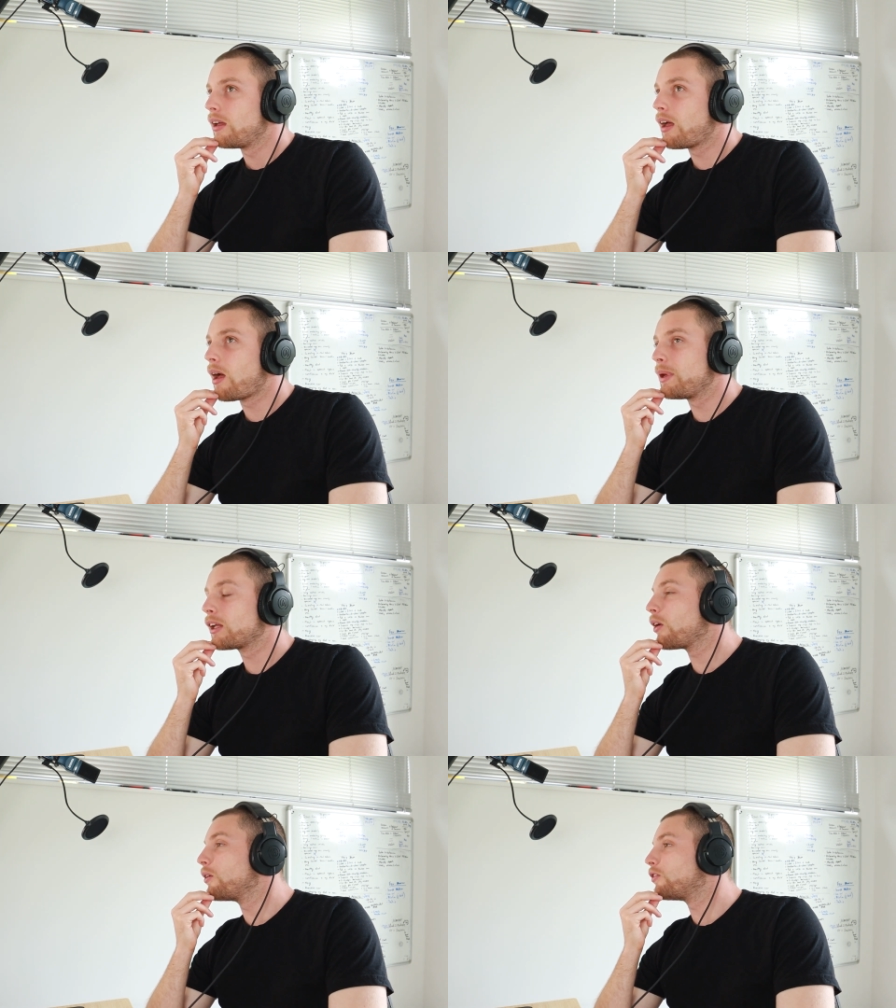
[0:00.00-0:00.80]
I mean,
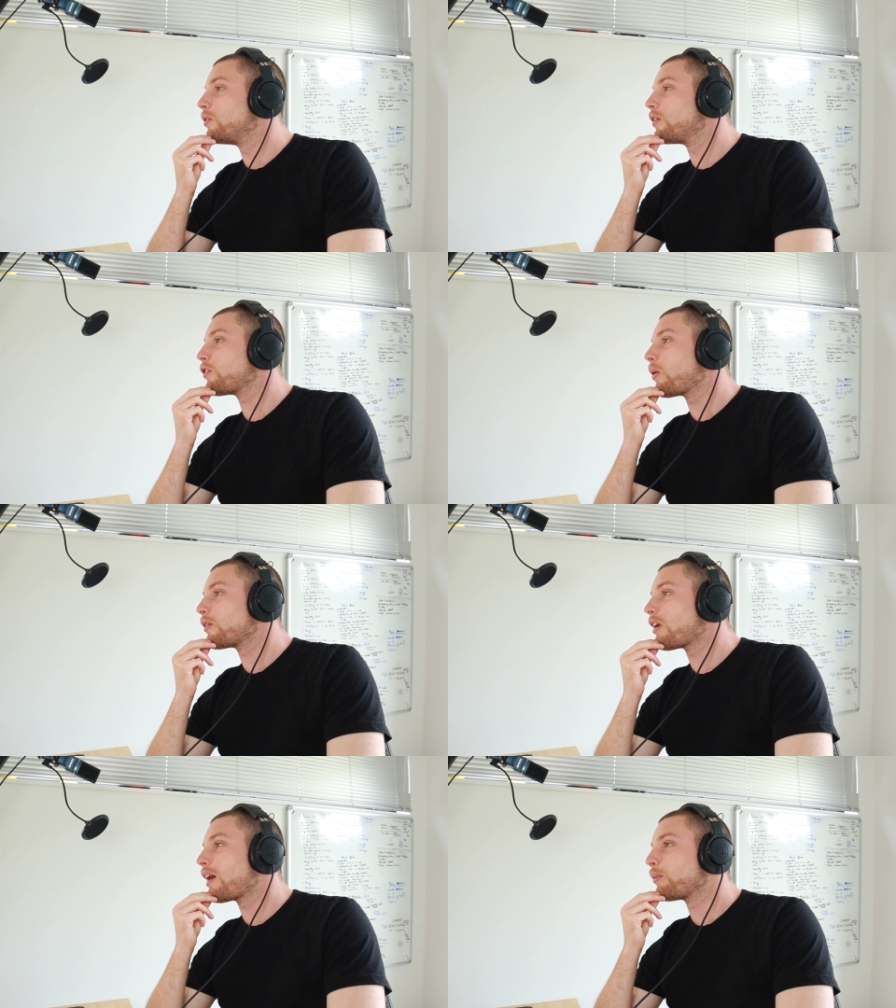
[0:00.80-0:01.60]
clothes do this all the
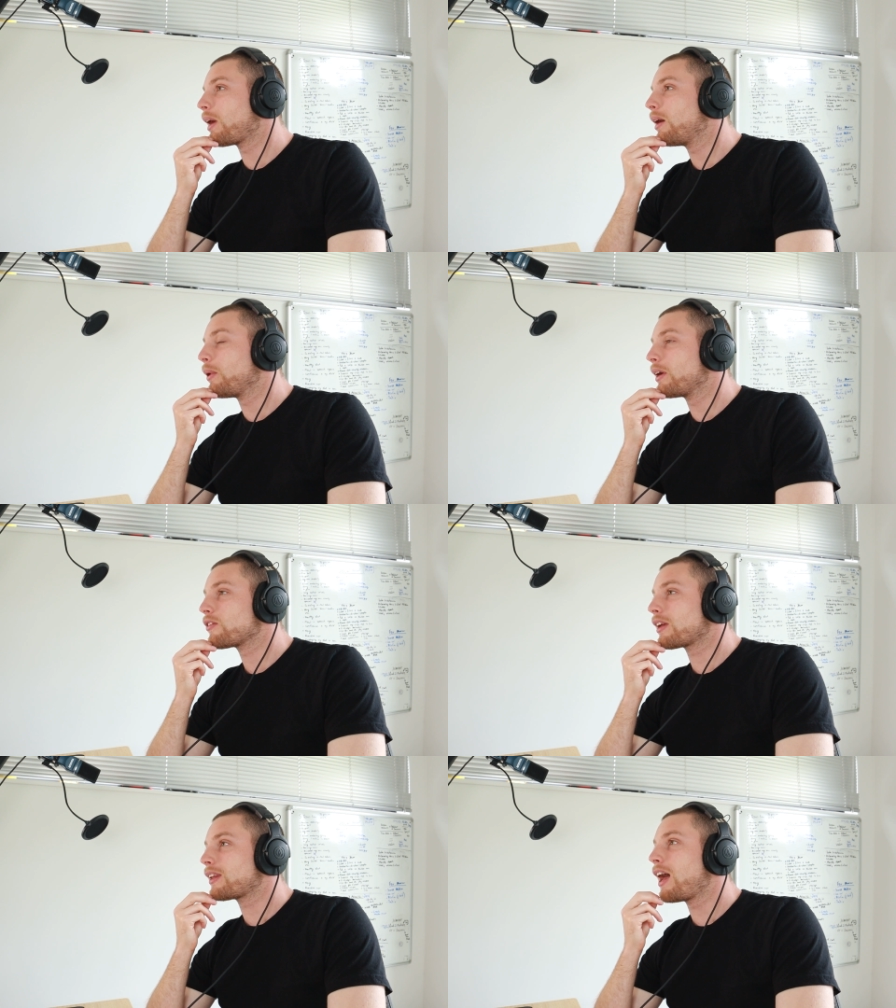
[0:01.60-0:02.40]
time, right? Where it's
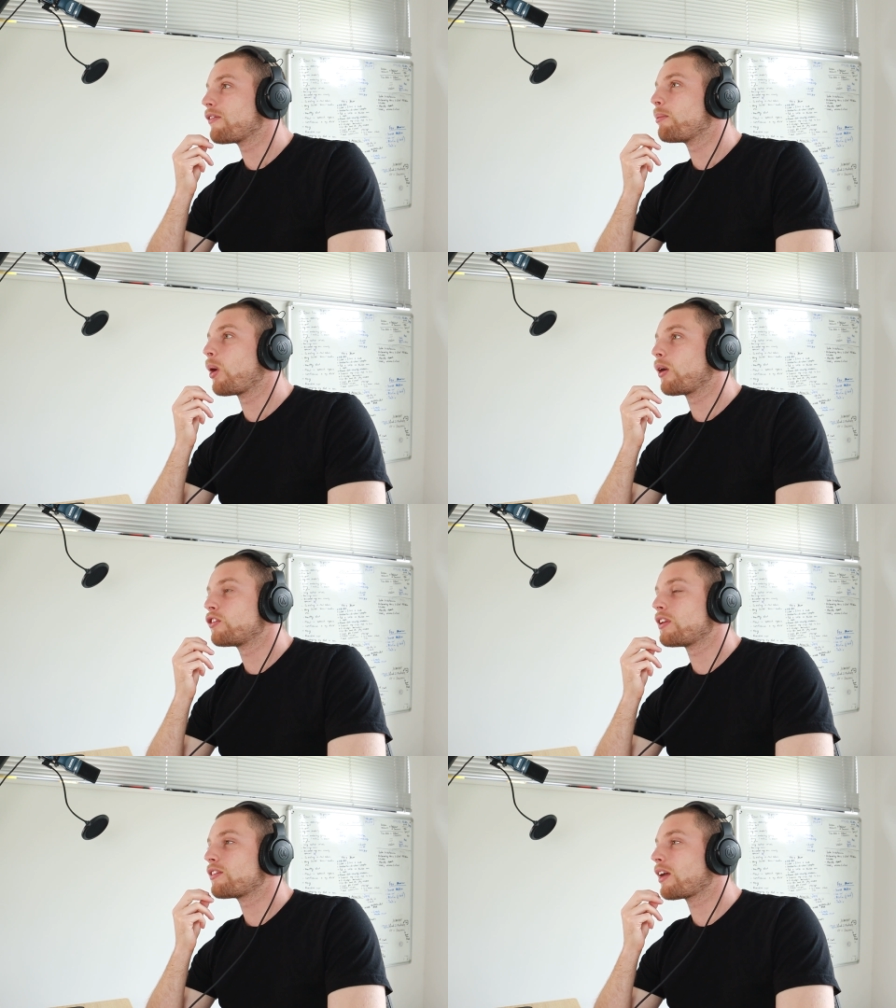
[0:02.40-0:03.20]
like they have a
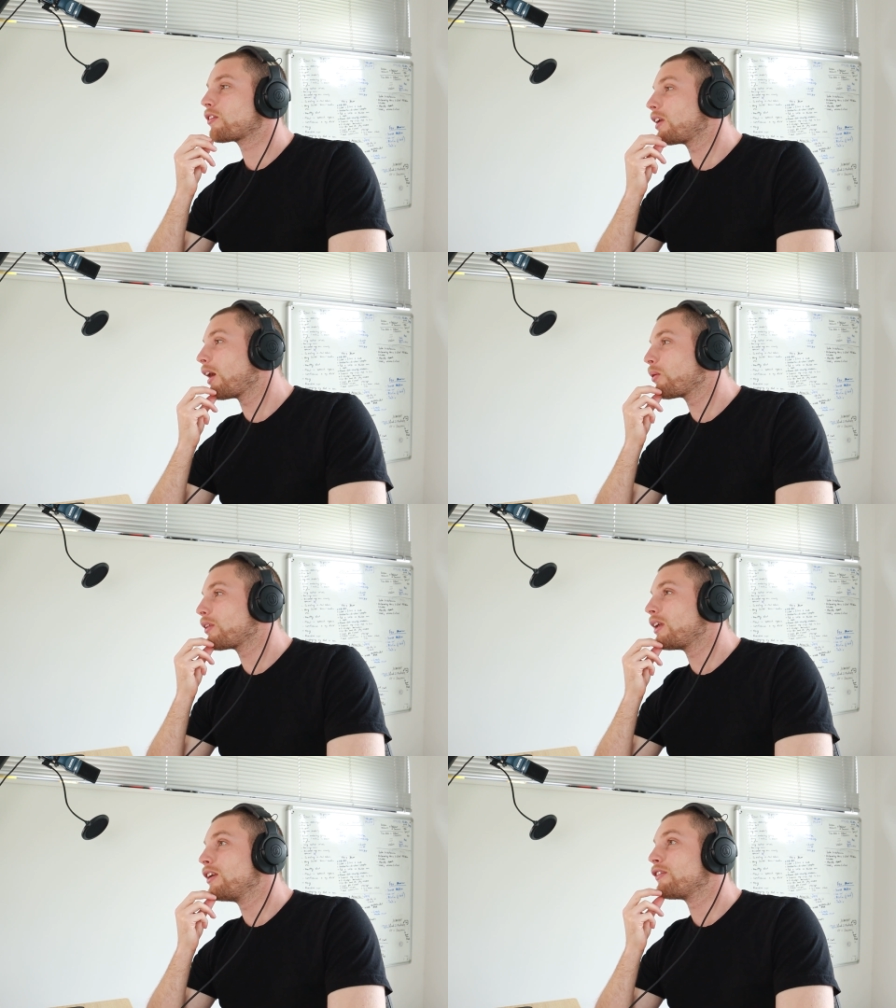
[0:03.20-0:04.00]
margin that's actually
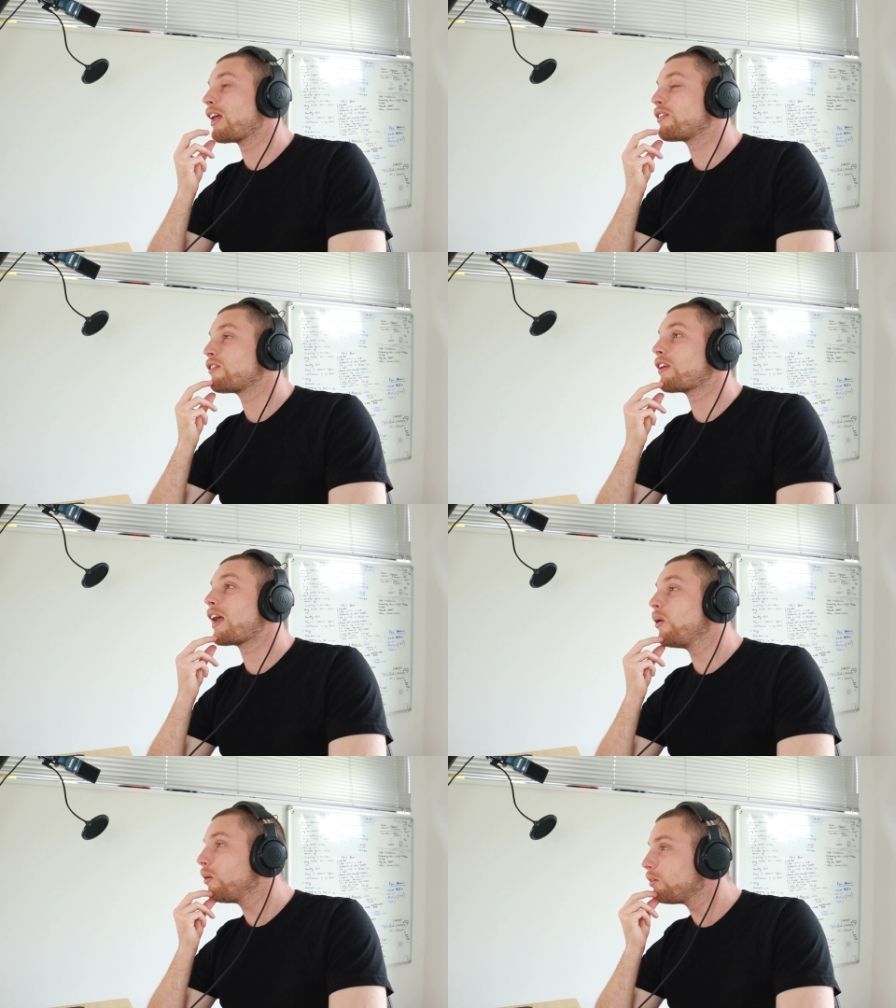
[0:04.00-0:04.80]
healthy even at
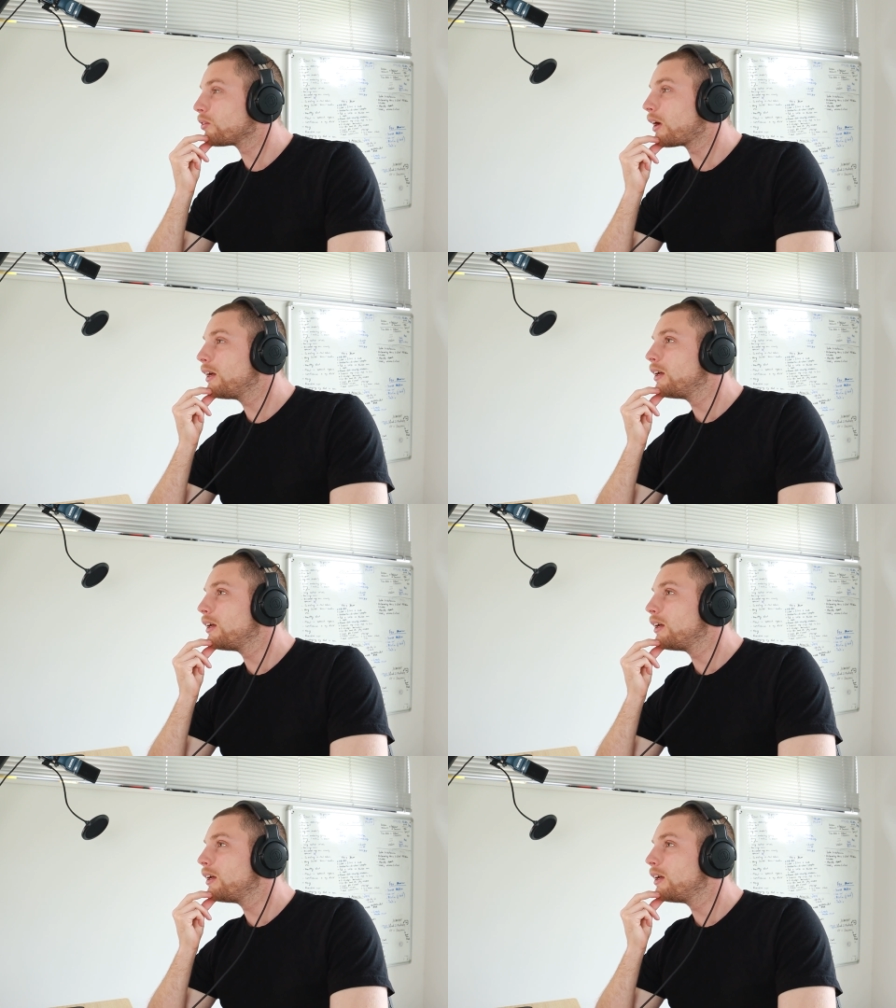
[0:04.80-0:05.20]
sale, right?